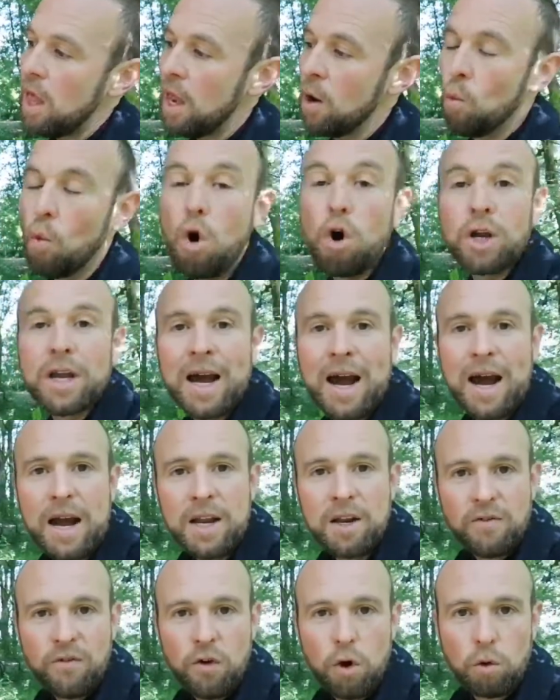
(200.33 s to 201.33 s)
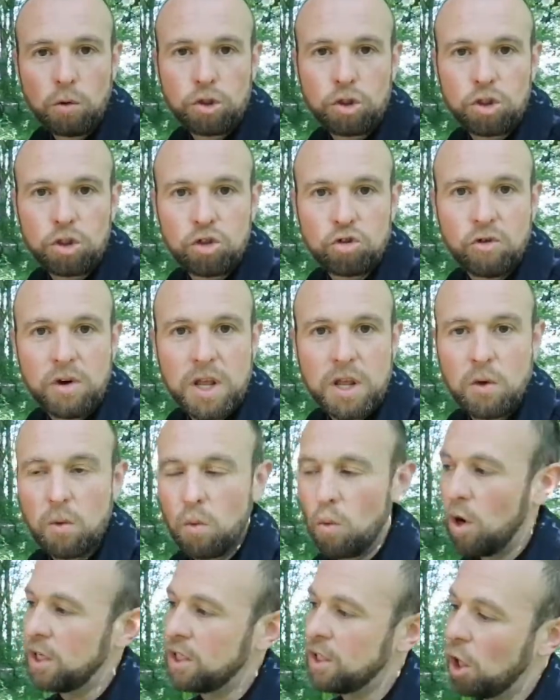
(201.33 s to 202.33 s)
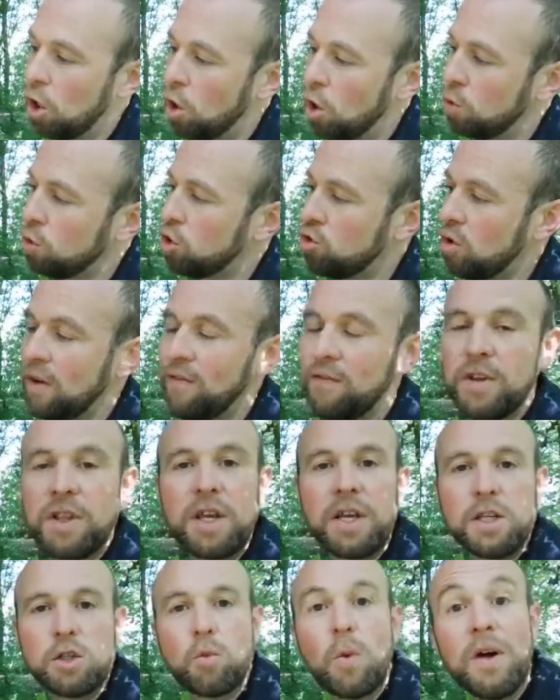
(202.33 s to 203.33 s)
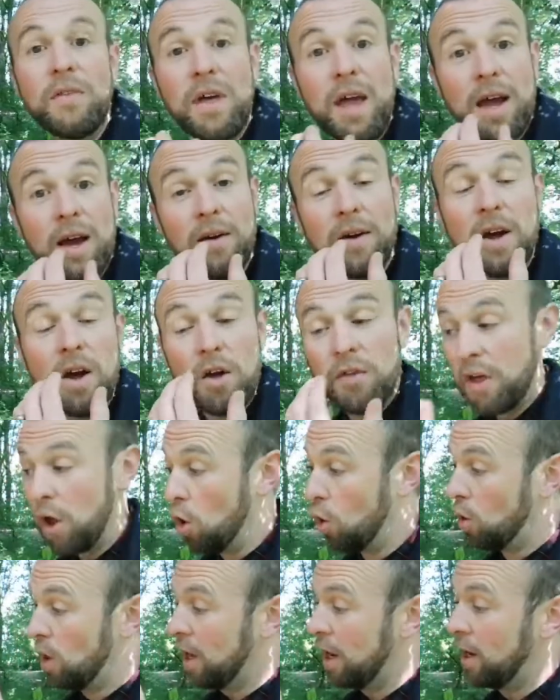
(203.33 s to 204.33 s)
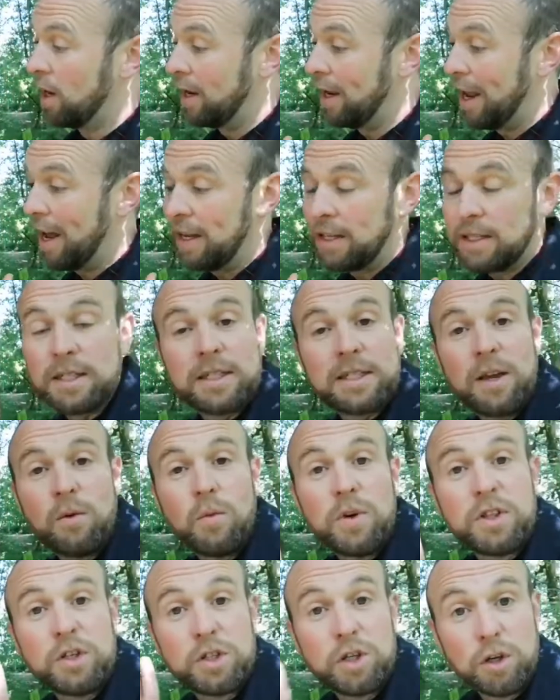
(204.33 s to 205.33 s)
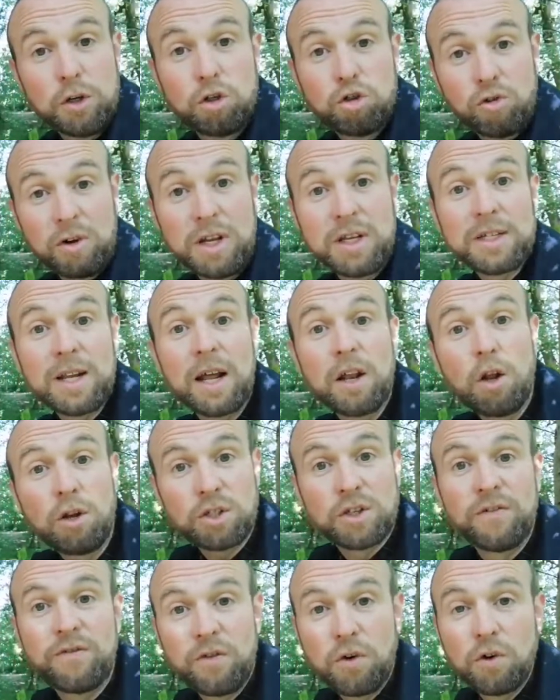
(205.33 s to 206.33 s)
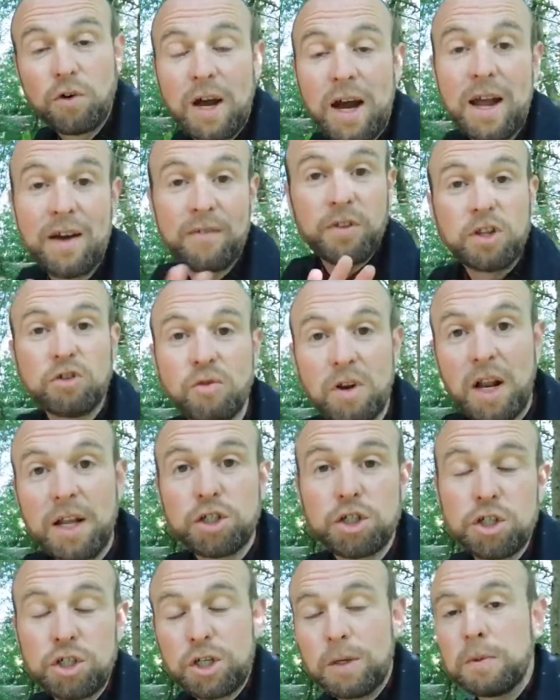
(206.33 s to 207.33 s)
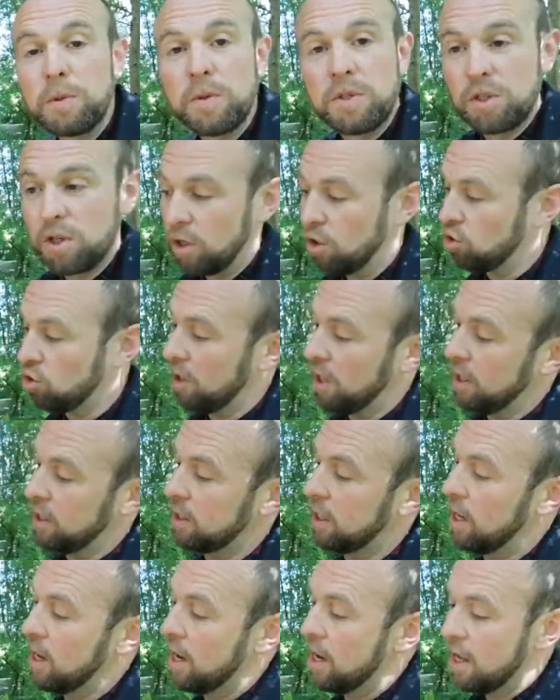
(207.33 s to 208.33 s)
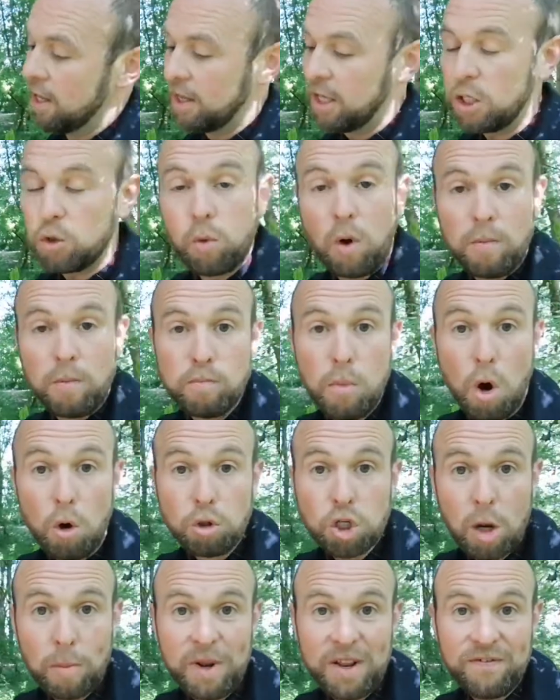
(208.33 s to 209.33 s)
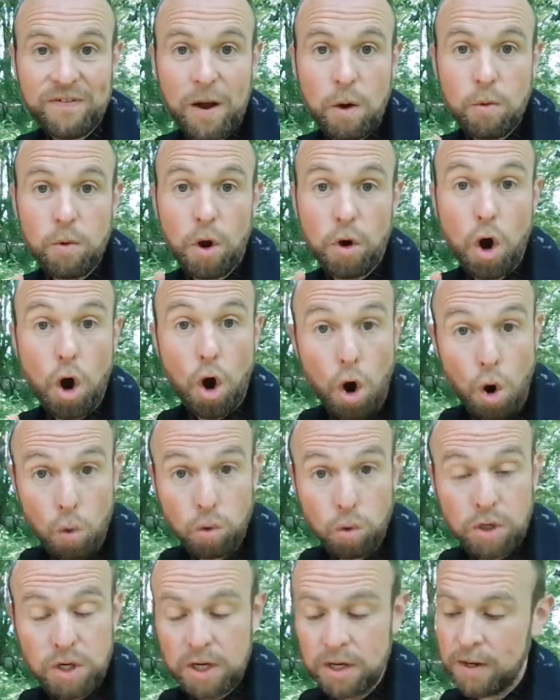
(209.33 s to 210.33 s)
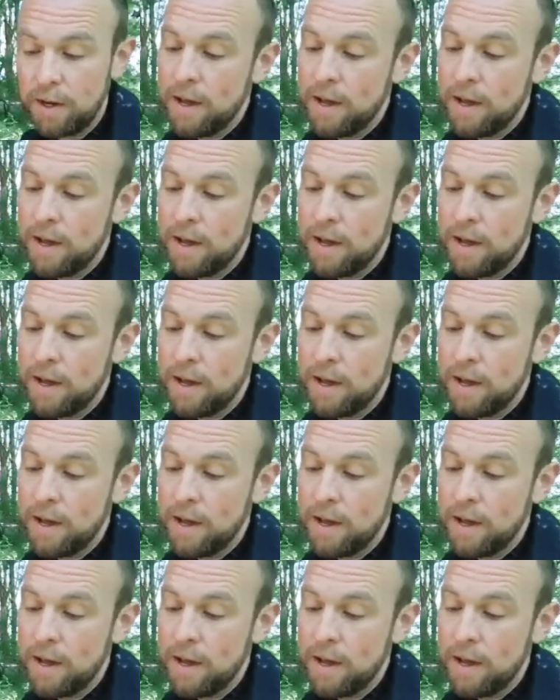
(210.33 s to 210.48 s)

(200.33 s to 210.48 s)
What kind of host tree? What is the host tree for these? Well, they only like to sit with certain trees, like lots of fungi have these relationships with certain trees. This one, most commonly found on oak.